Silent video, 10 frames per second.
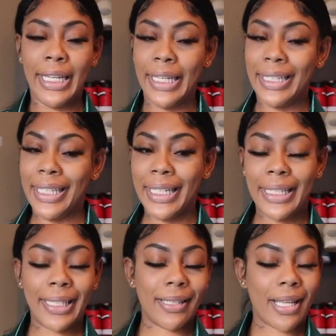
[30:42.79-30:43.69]
It
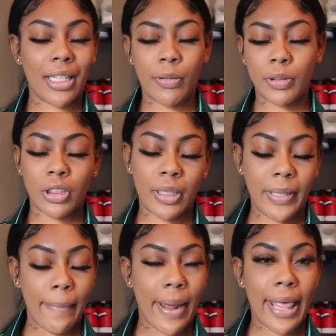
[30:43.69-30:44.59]
didn't look like it was gonna
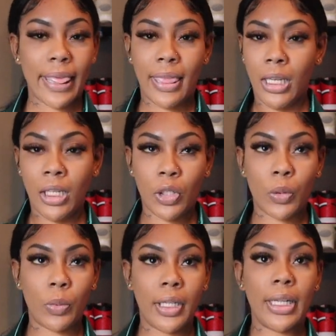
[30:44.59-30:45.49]
be my thing
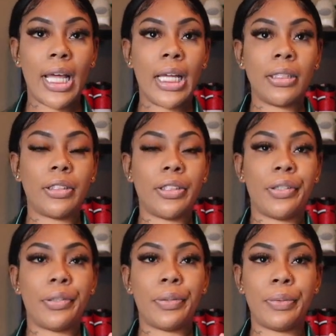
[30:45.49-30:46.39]
or whatnot,
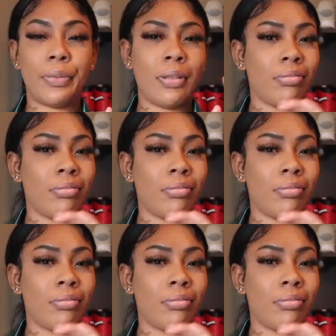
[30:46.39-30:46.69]
so